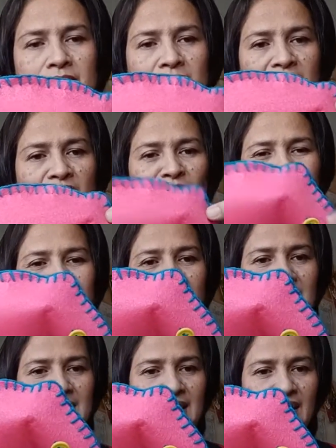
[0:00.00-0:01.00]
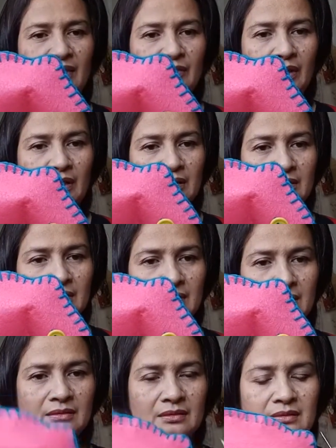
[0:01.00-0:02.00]
It looks like teeth, right?
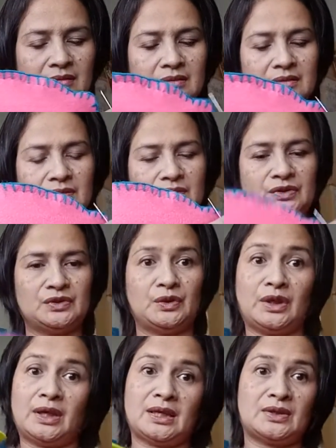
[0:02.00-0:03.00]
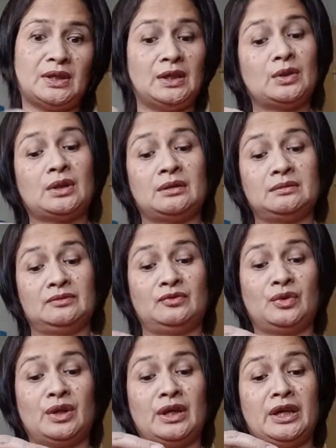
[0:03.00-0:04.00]
So you can actually look up
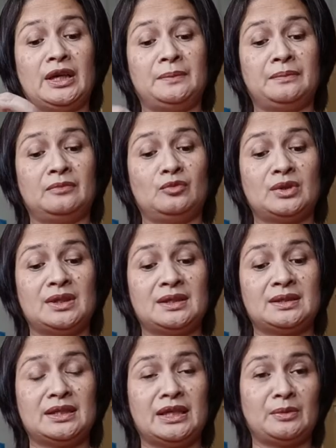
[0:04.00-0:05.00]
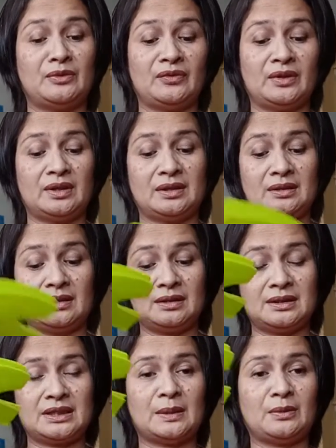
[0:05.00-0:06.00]
for the name. What is the name of the
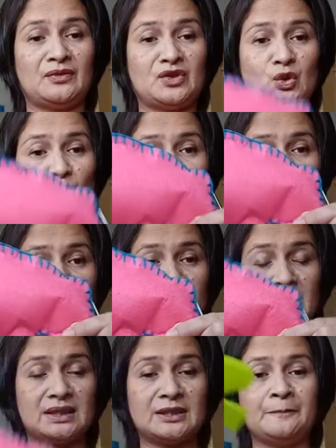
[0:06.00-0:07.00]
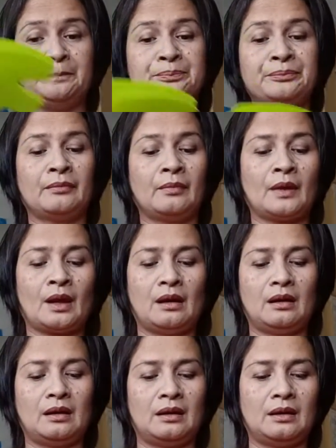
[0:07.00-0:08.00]
type of sewing for this?
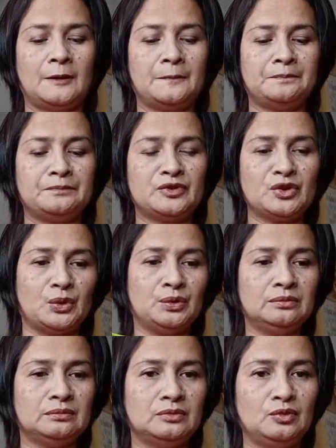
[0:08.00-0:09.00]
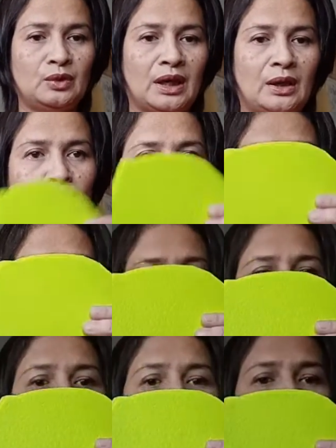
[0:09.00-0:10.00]
So what I would
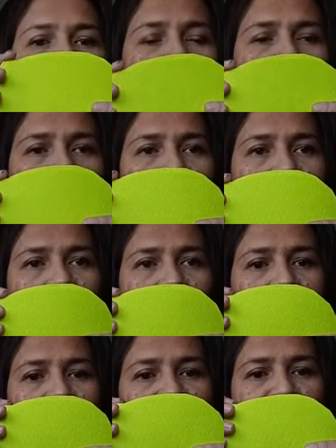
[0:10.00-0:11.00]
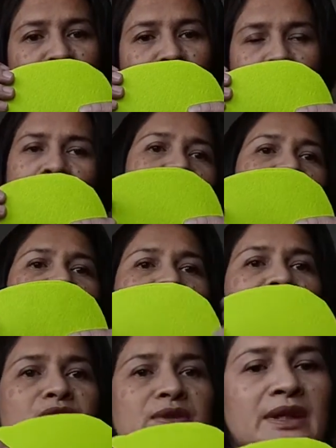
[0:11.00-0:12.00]
recommend kids to do is
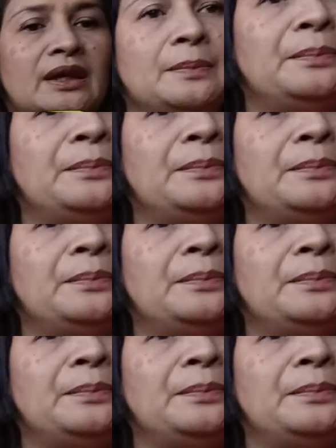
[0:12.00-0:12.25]
actually to take a